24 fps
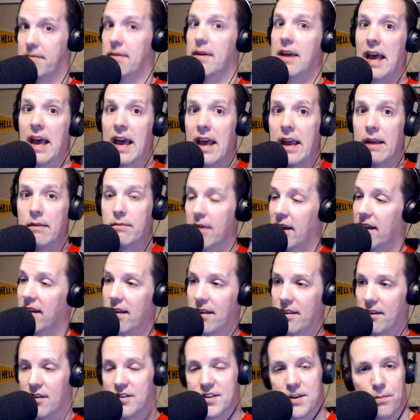Hey,
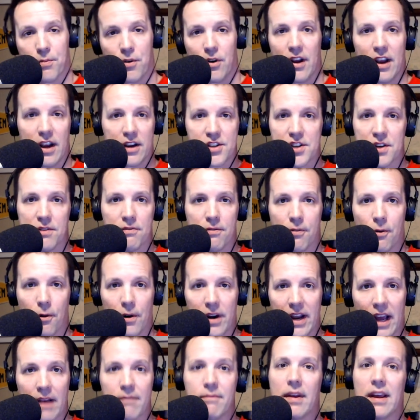there's a prediction for
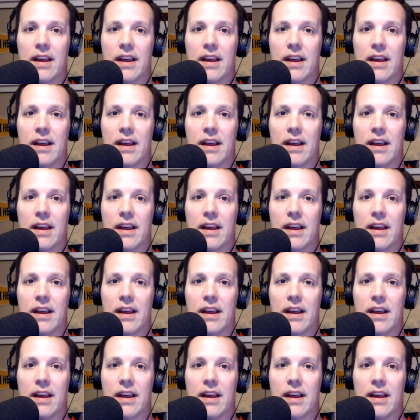you.